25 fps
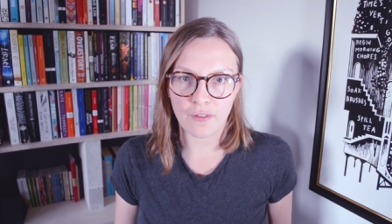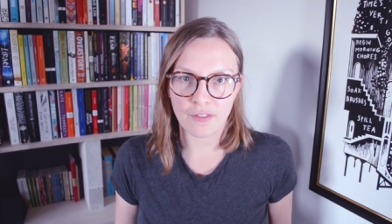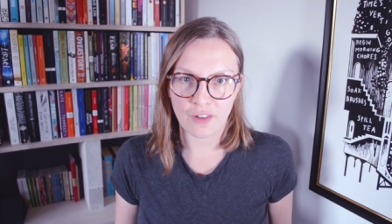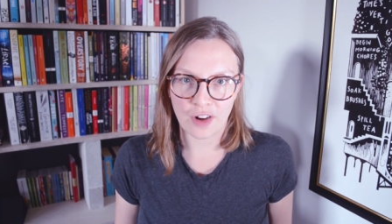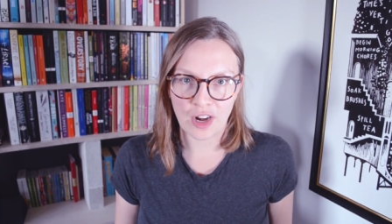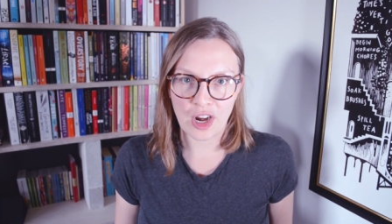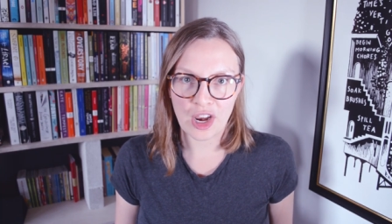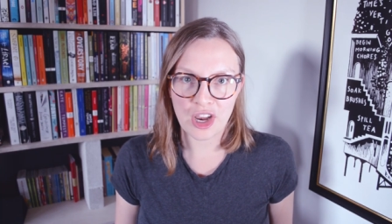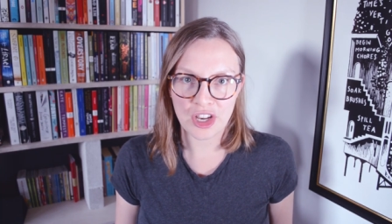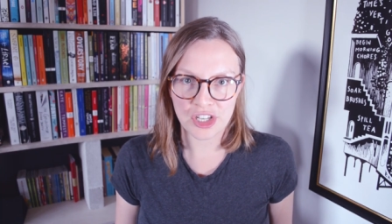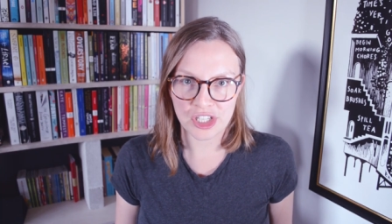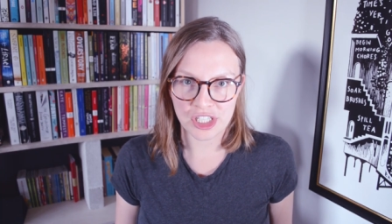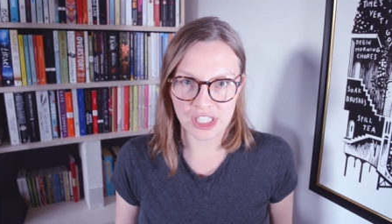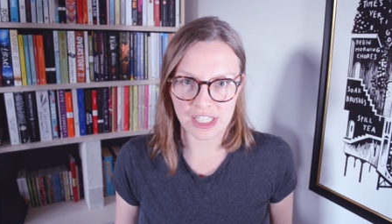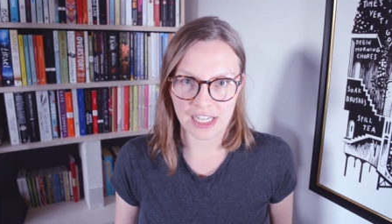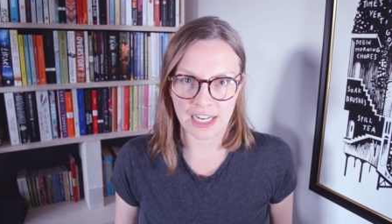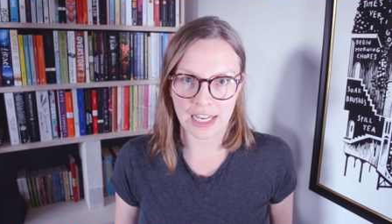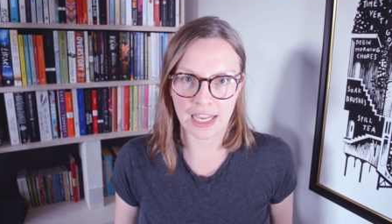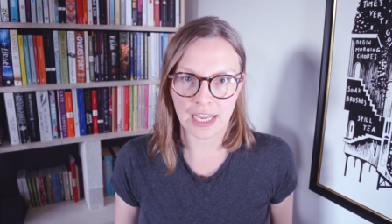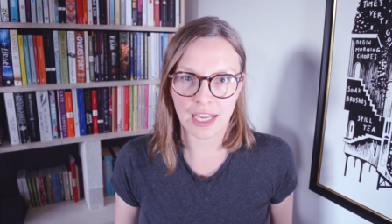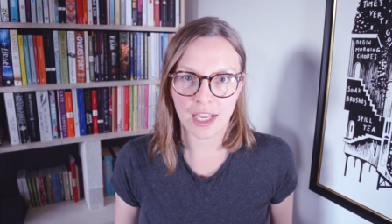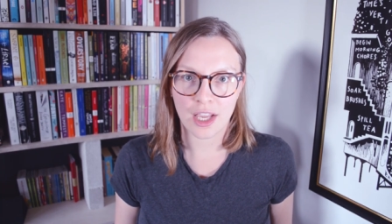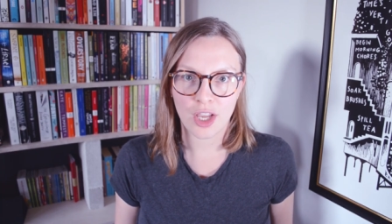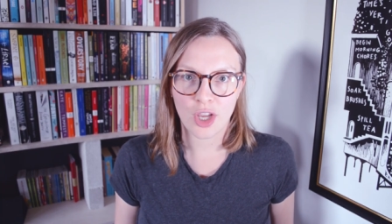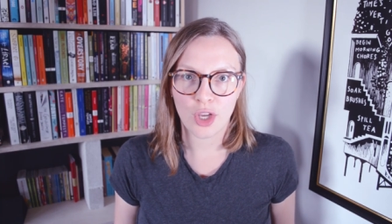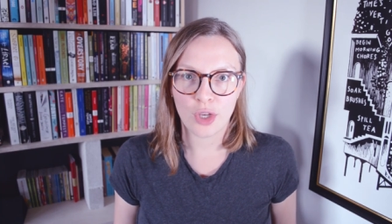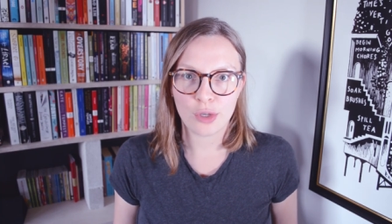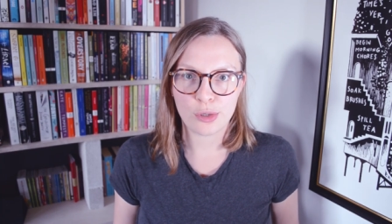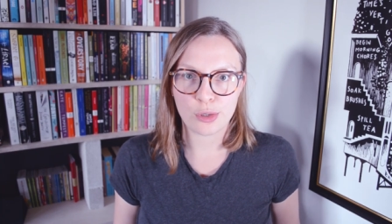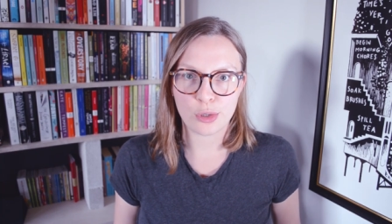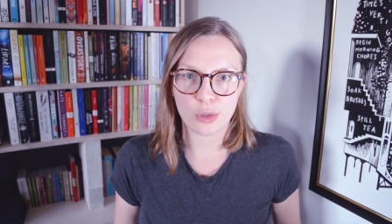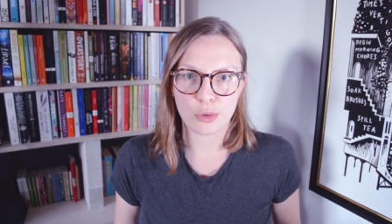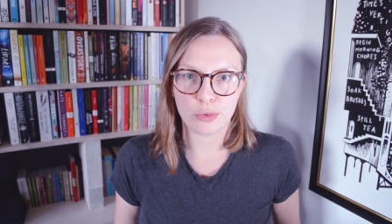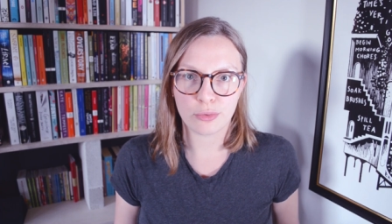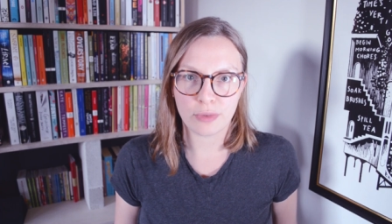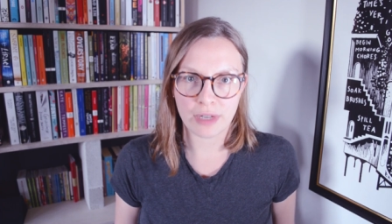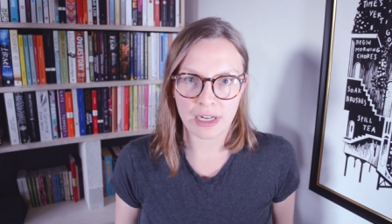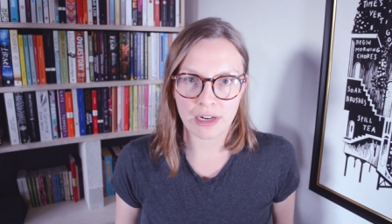very urgently
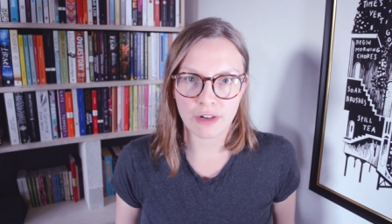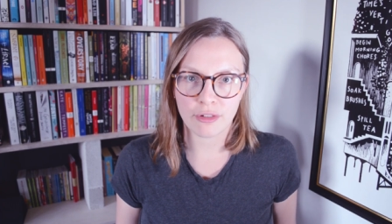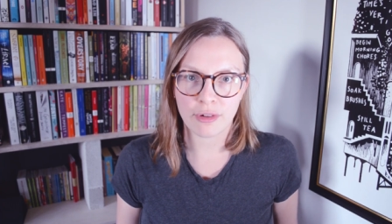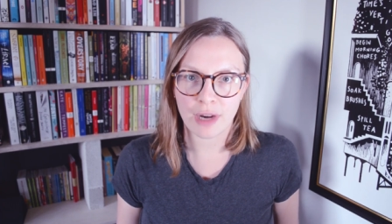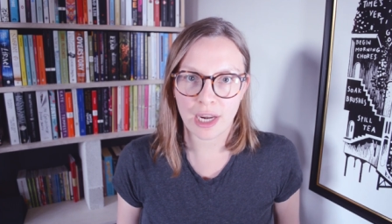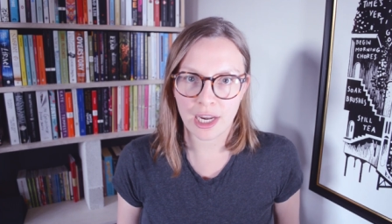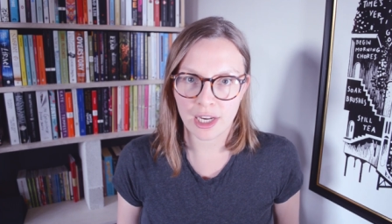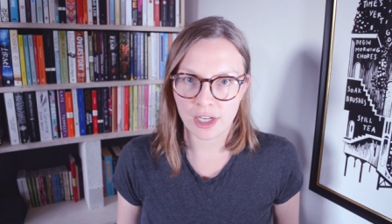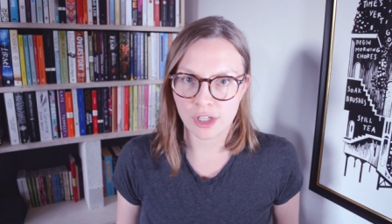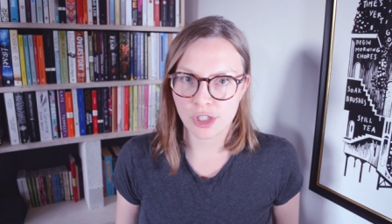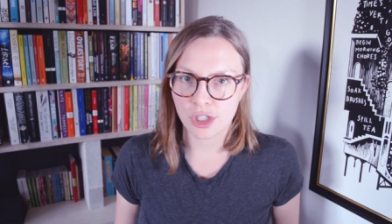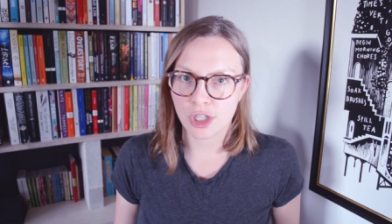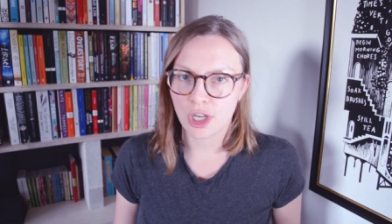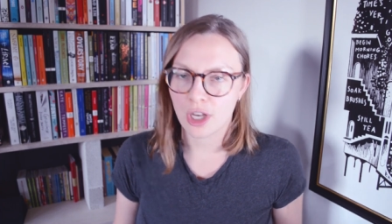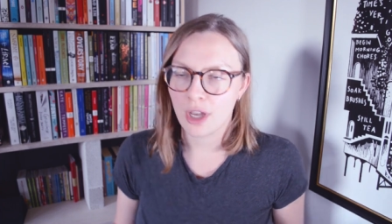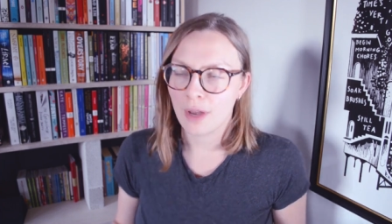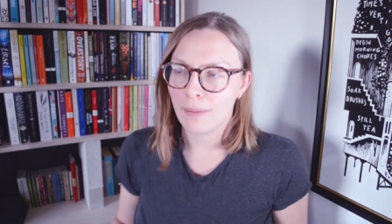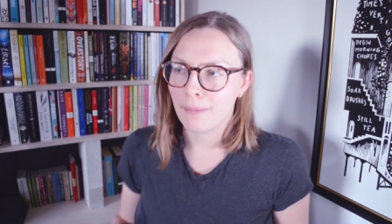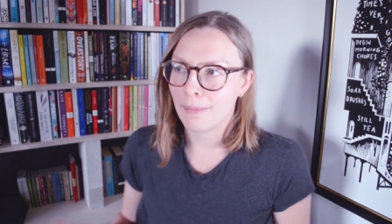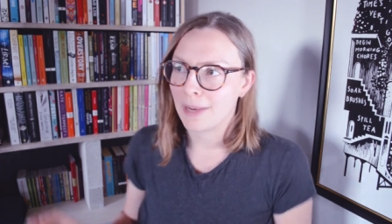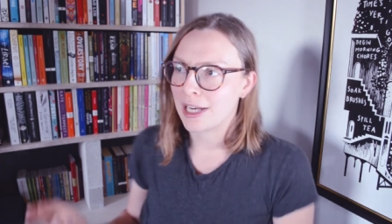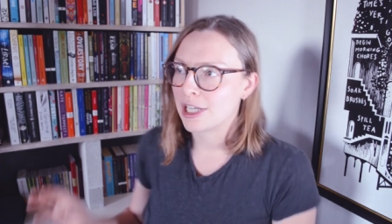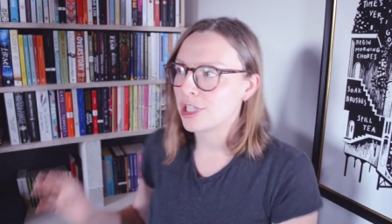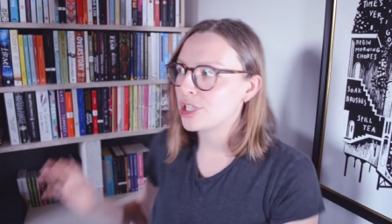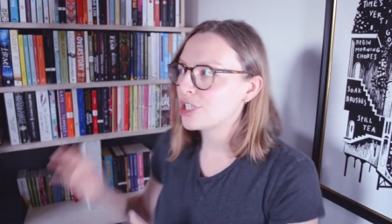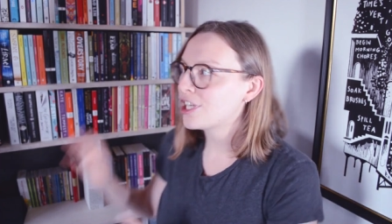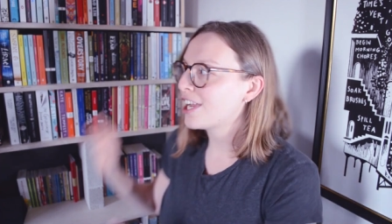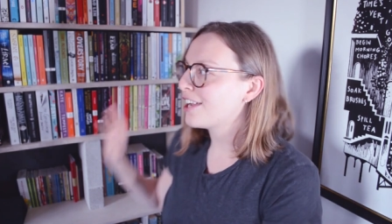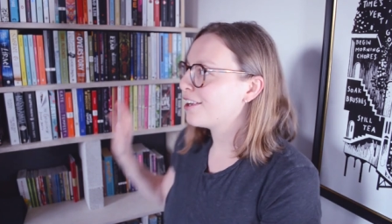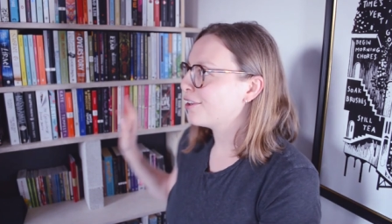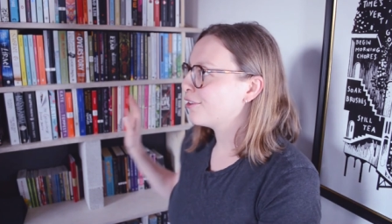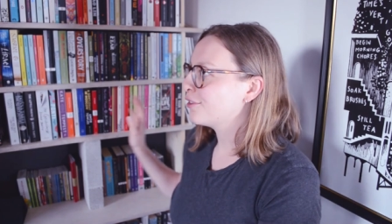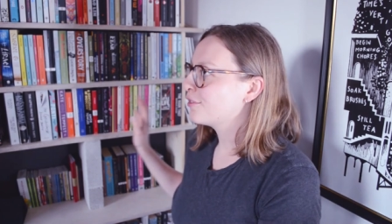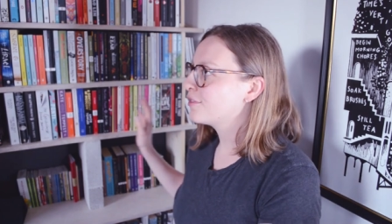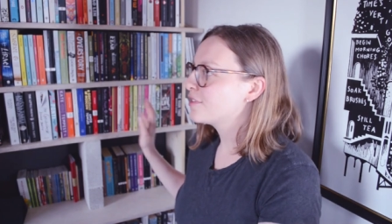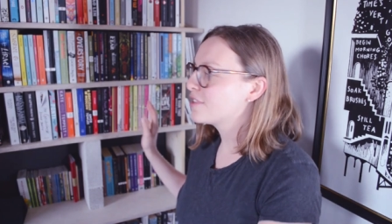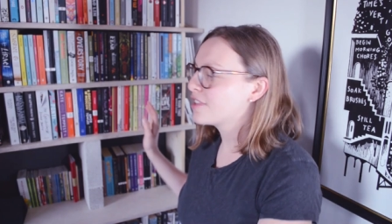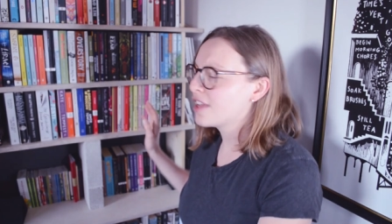to rearrange my
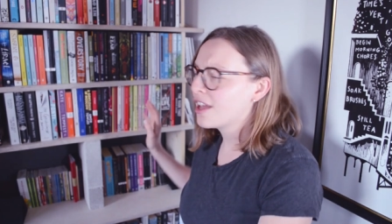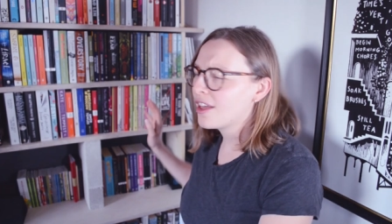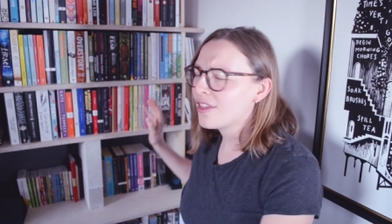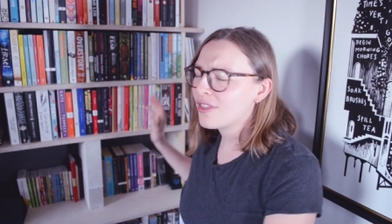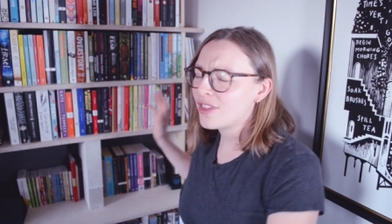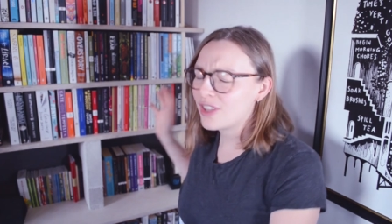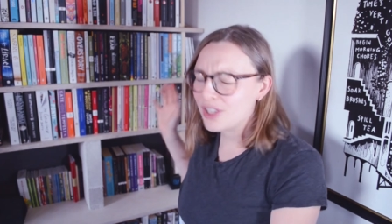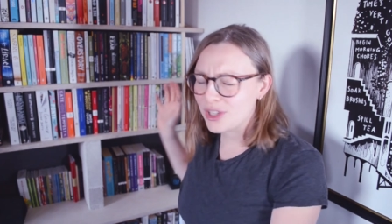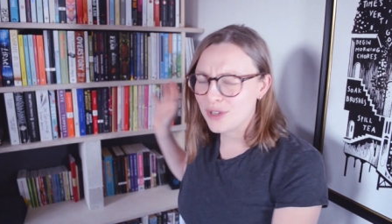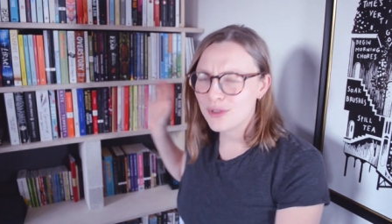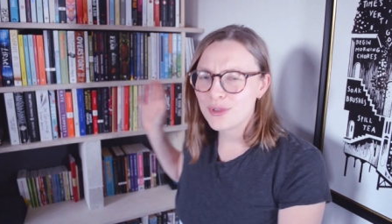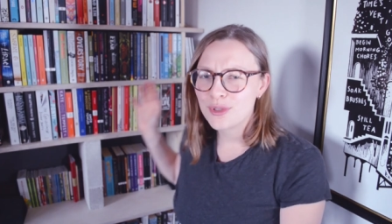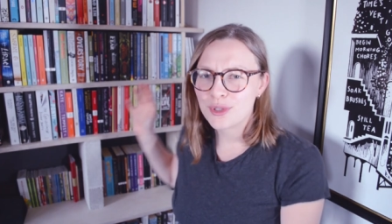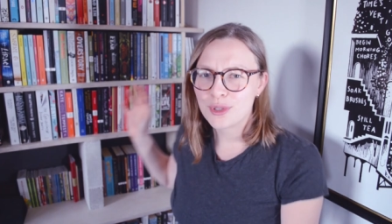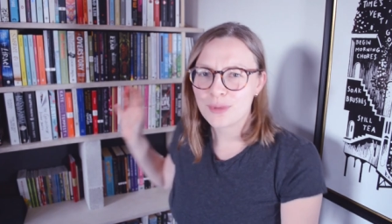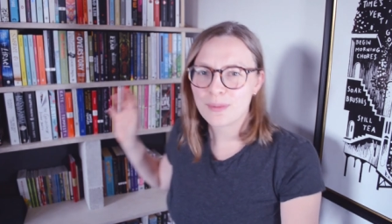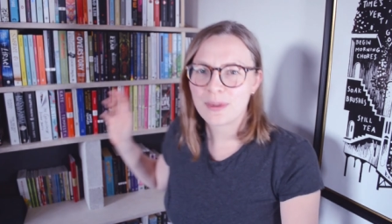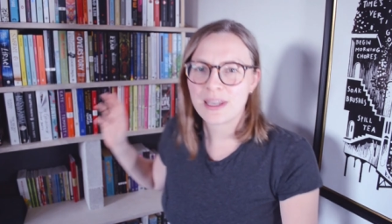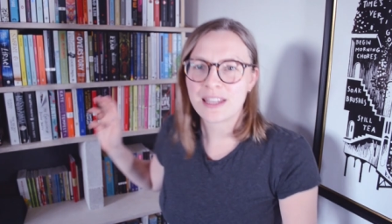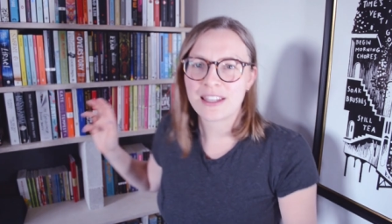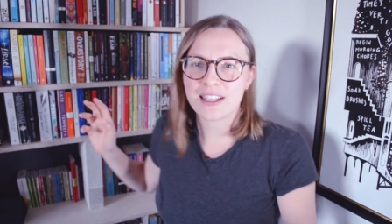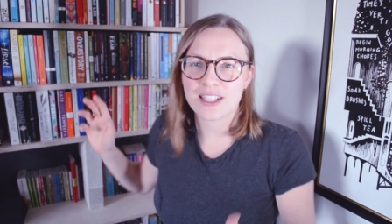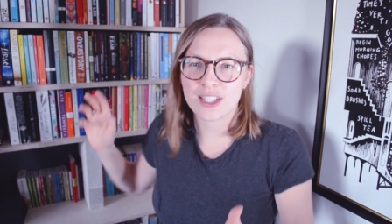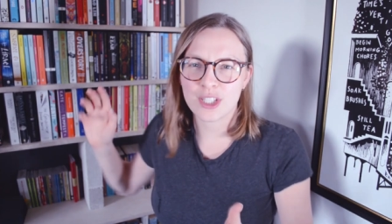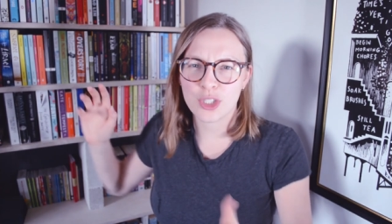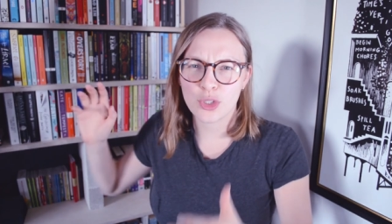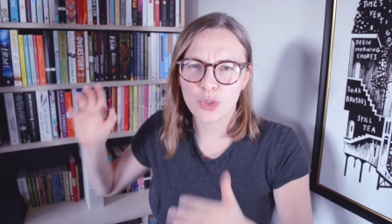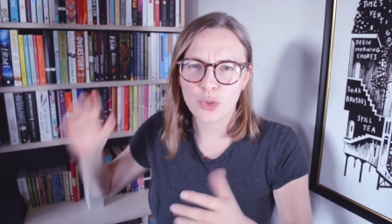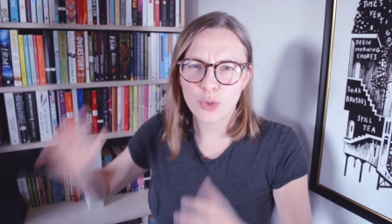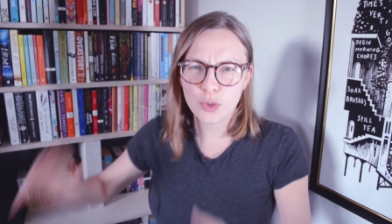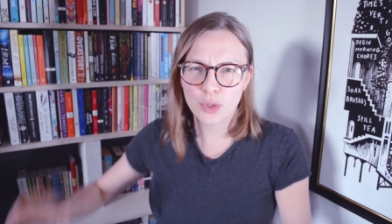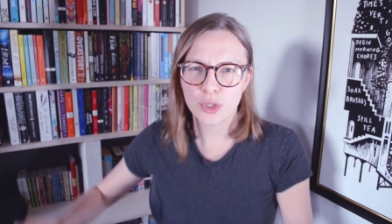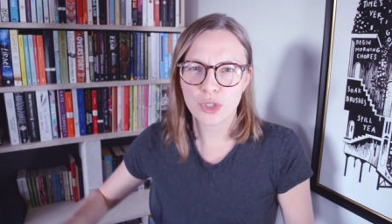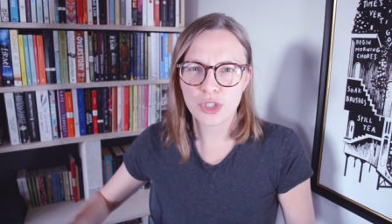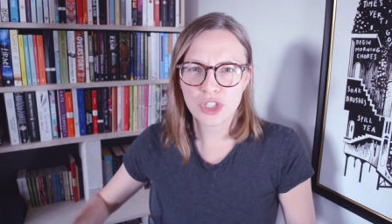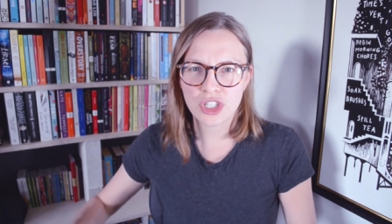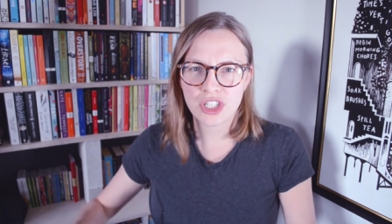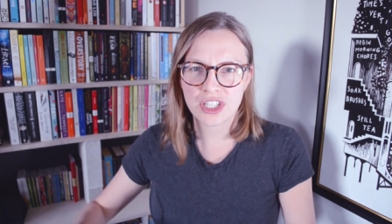shelves that used to be this
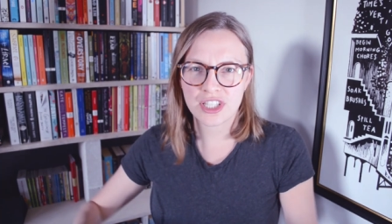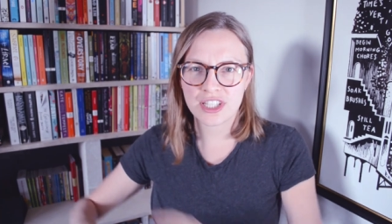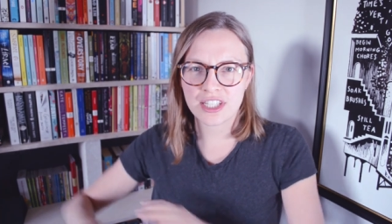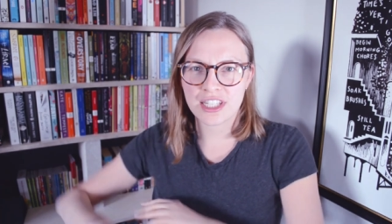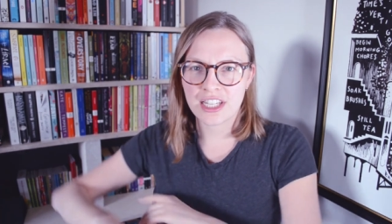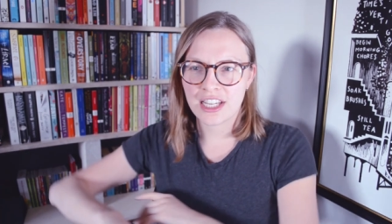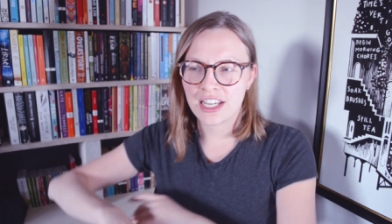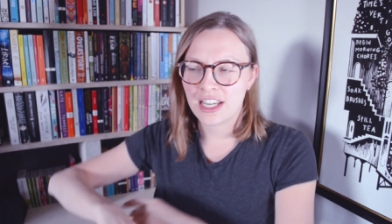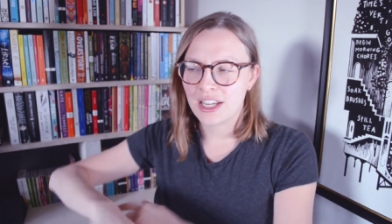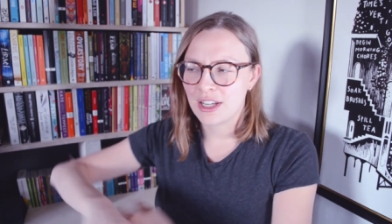gorgeous,